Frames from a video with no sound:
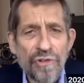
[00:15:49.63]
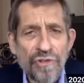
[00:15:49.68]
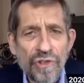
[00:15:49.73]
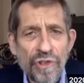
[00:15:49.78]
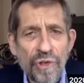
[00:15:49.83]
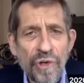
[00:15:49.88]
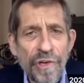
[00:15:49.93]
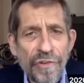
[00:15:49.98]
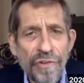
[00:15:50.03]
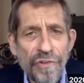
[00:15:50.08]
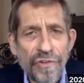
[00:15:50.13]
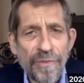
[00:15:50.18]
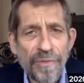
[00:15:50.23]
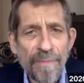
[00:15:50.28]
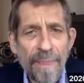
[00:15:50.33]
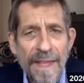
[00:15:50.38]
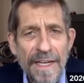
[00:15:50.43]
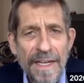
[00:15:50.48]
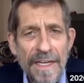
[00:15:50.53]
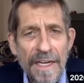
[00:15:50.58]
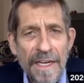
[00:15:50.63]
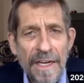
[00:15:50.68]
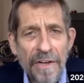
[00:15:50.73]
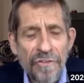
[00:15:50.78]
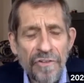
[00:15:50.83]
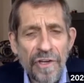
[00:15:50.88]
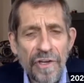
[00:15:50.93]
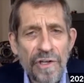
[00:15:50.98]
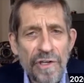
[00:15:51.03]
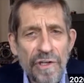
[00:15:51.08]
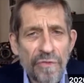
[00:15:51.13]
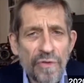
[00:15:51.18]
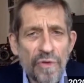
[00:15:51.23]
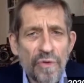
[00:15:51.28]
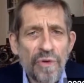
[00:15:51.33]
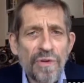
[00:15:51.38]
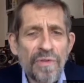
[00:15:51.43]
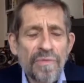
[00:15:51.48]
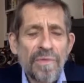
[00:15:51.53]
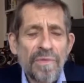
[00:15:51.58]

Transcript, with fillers: choice. So if you,